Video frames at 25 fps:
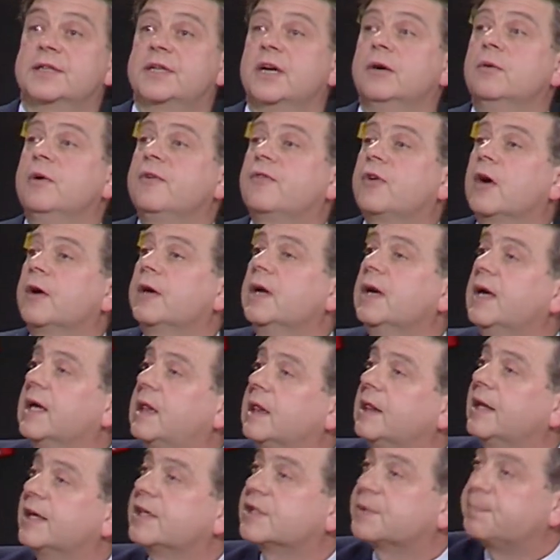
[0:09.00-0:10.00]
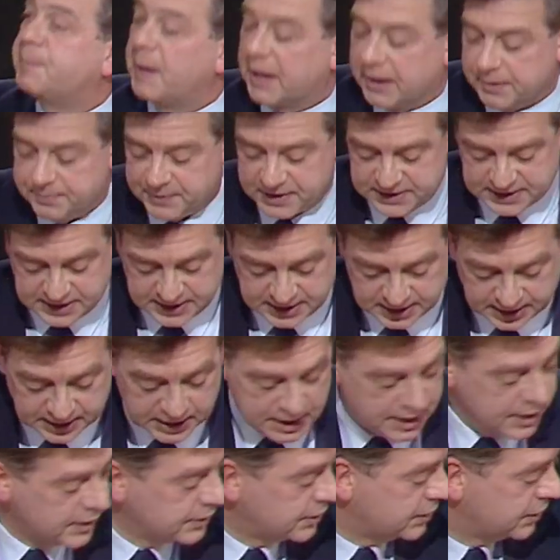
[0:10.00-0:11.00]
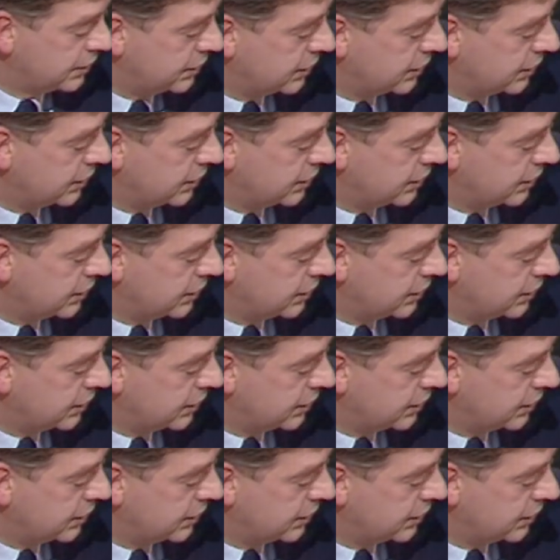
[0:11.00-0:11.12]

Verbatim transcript: So we've got a little experiment here to